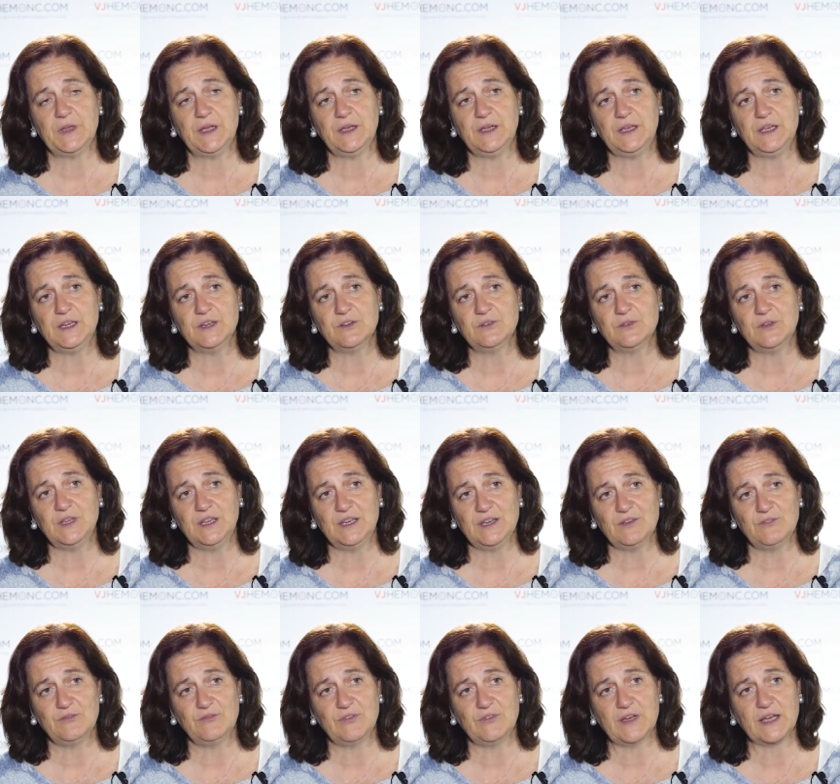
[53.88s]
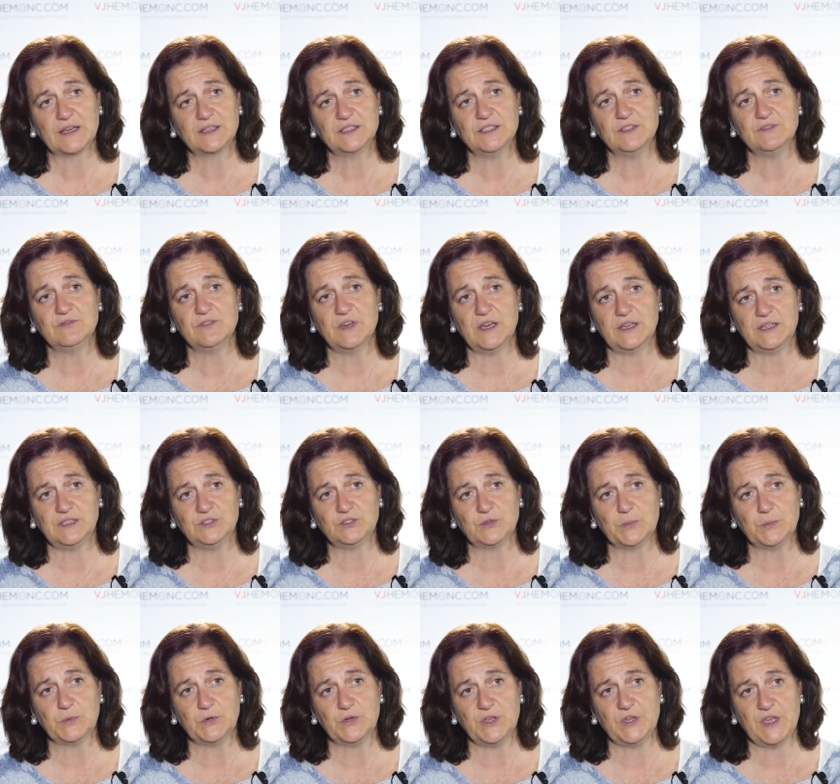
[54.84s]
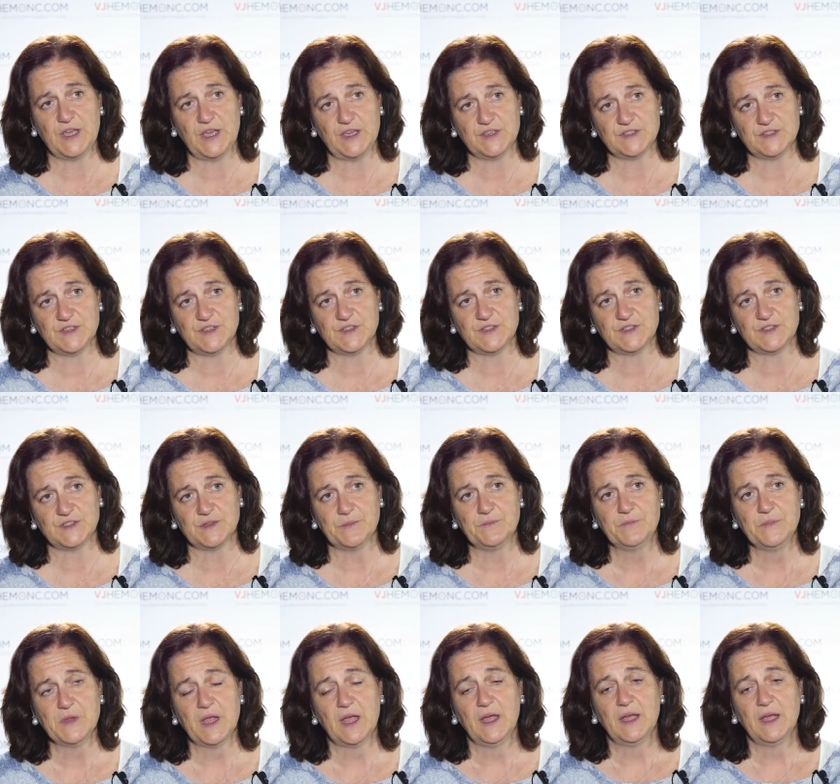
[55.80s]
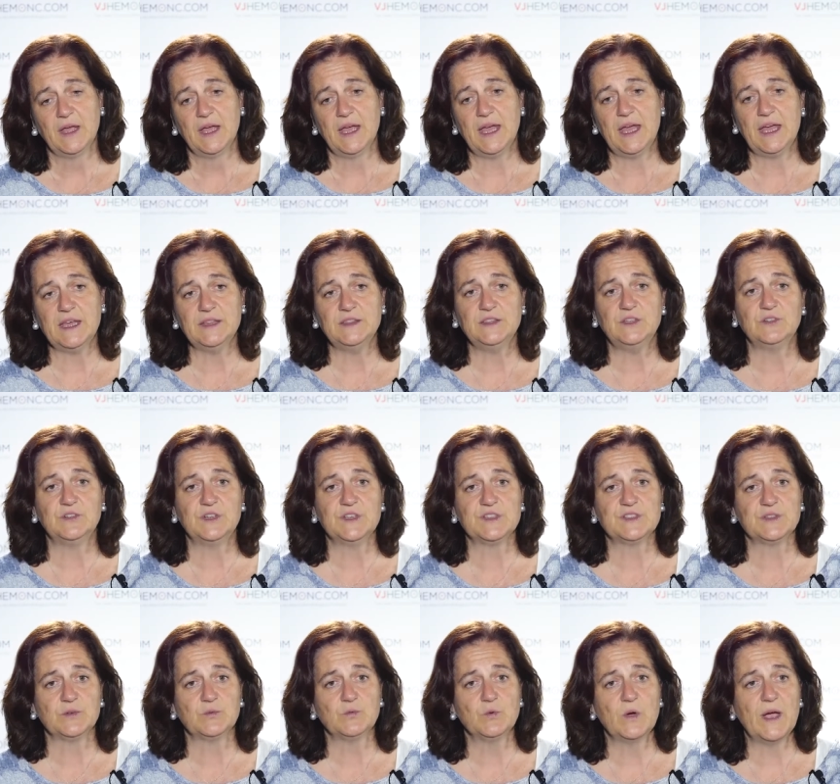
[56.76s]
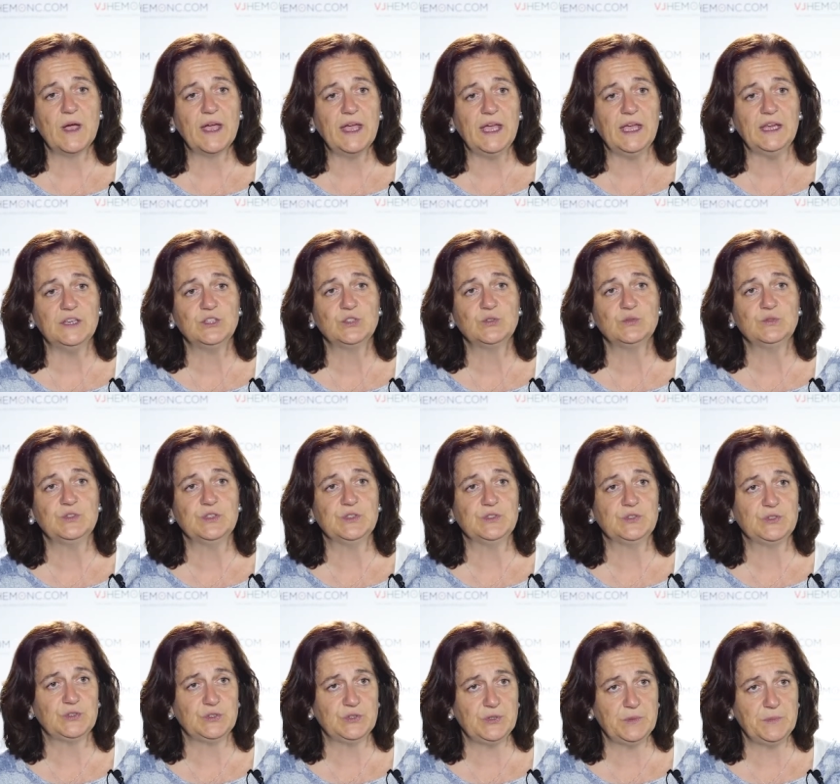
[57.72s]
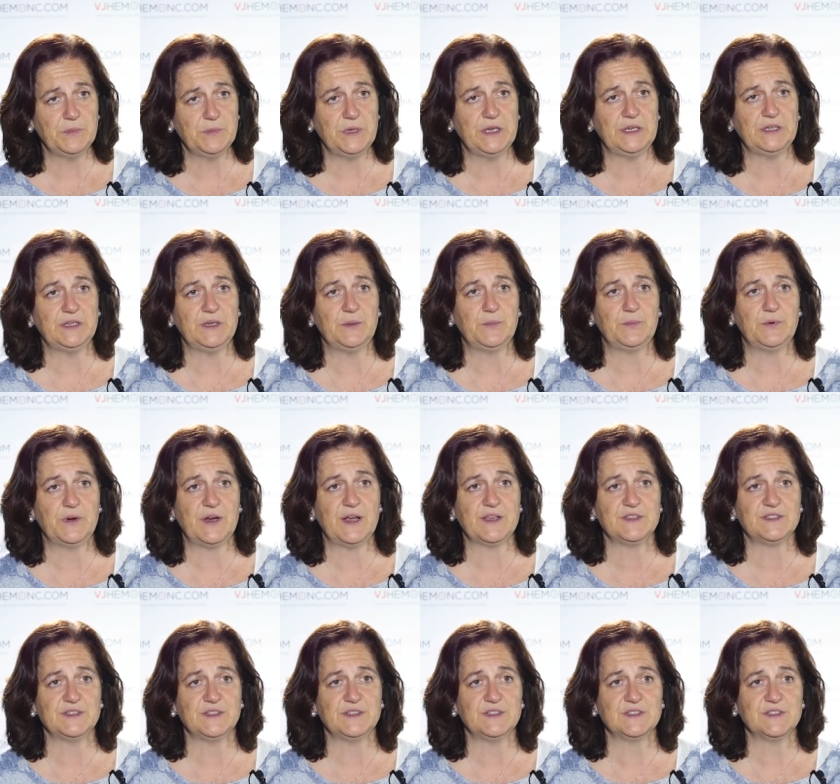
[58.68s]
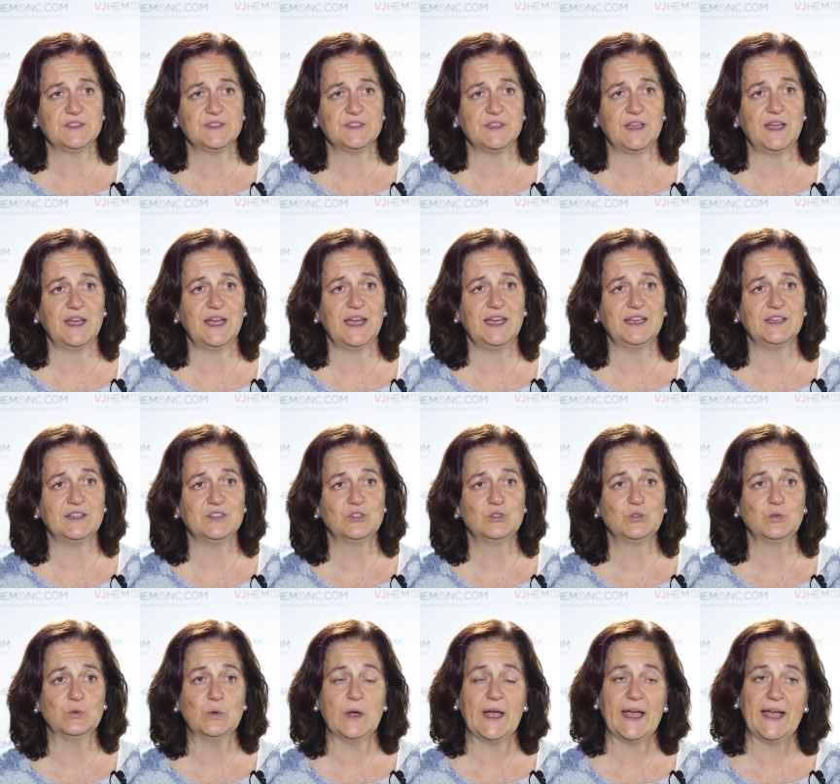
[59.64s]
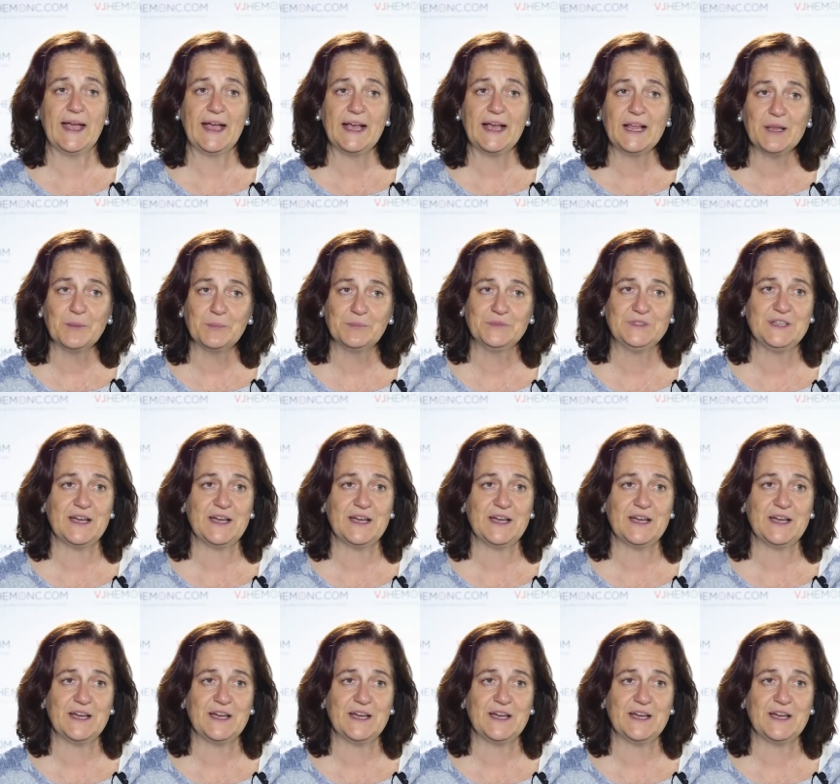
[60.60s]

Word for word: ineffective erythropoiesis. And there is a way to determine the presence and to help